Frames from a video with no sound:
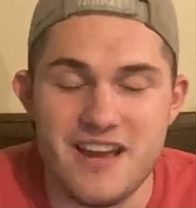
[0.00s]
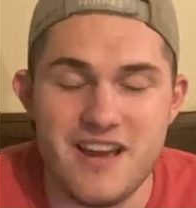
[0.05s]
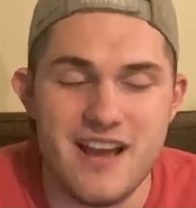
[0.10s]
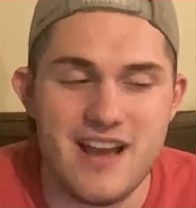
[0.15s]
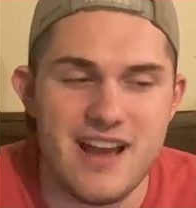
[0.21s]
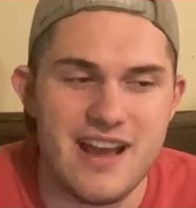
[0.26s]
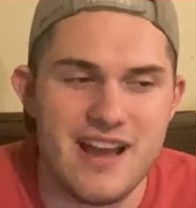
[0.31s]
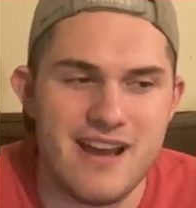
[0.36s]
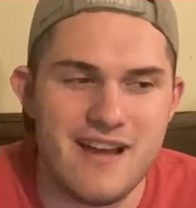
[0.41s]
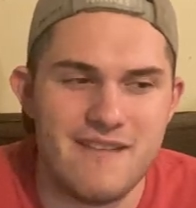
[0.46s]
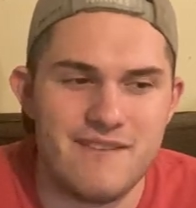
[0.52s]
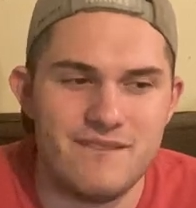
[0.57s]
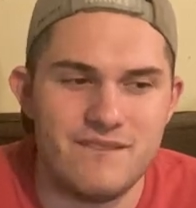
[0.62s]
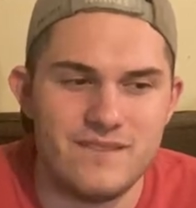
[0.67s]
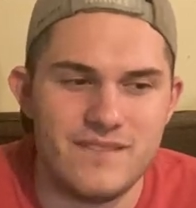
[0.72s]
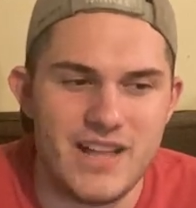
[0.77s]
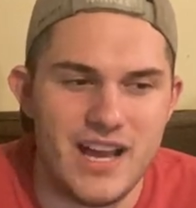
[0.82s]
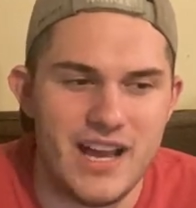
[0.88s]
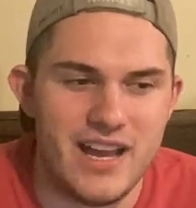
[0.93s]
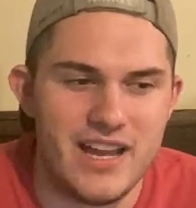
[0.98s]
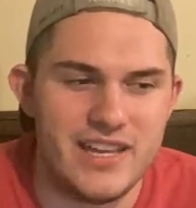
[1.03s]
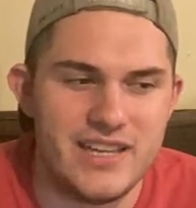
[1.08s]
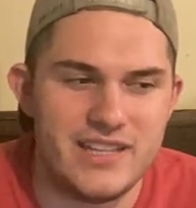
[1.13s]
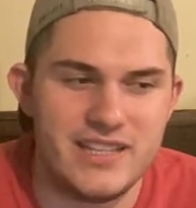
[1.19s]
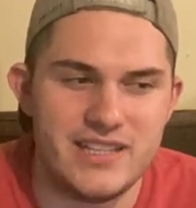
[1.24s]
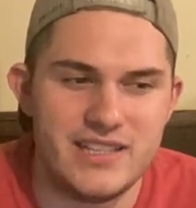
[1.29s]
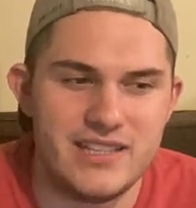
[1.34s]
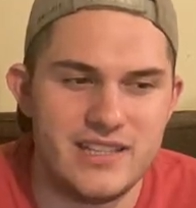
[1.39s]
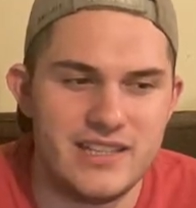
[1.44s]

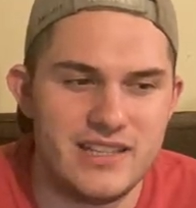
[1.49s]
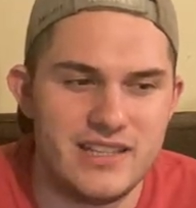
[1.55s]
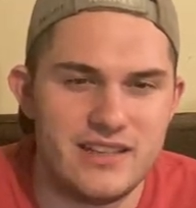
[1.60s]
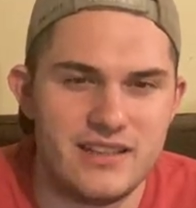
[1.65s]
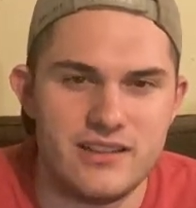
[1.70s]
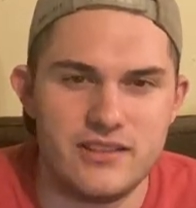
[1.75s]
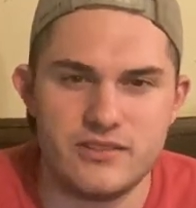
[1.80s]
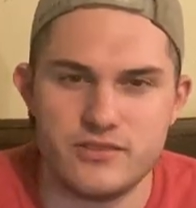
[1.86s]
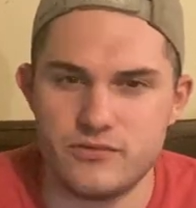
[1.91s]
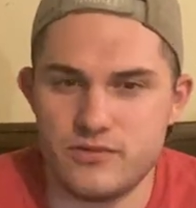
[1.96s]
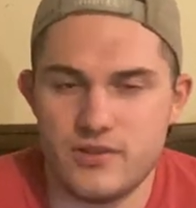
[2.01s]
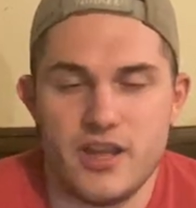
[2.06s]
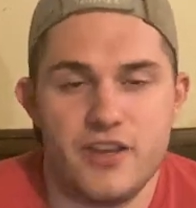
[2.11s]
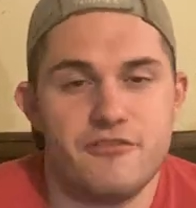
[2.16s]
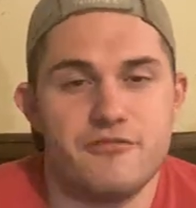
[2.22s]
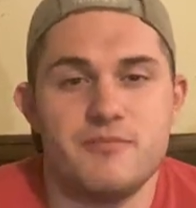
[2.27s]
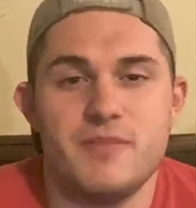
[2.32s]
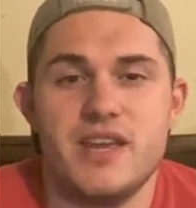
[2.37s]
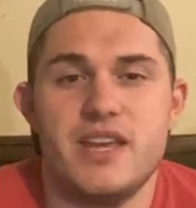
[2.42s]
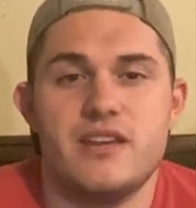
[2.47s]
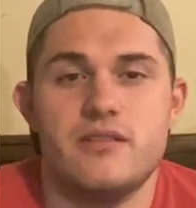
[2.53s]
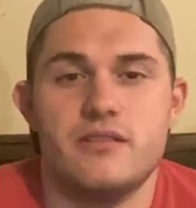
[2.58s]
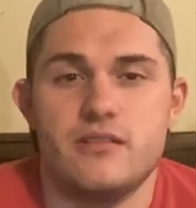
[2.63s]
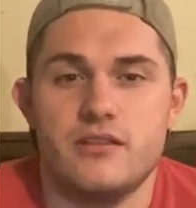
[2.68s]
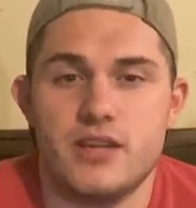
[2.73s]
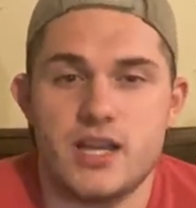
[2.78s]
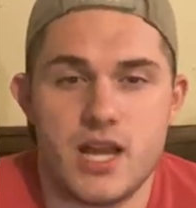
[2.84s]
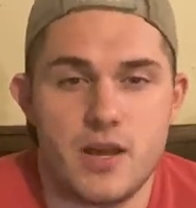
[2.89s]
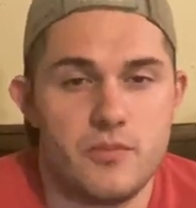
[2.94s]
I have made
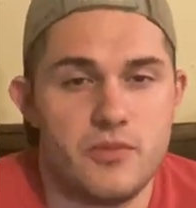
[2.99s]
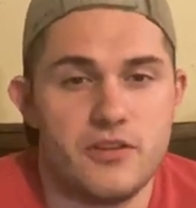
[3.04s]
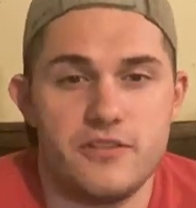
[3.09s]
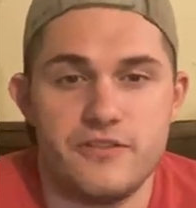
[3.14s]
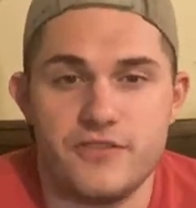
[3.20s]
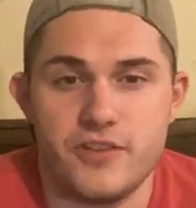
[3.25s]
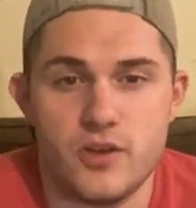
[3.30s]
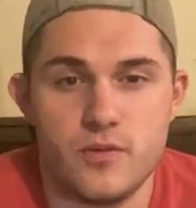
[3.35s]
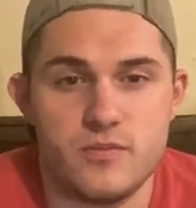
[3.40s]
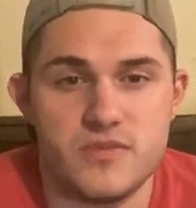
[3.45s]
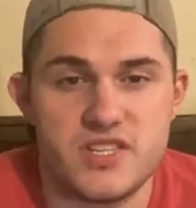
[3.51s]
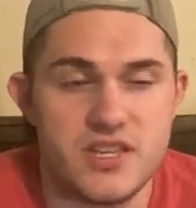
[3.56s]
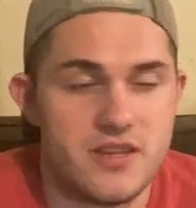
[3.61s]
a couple of films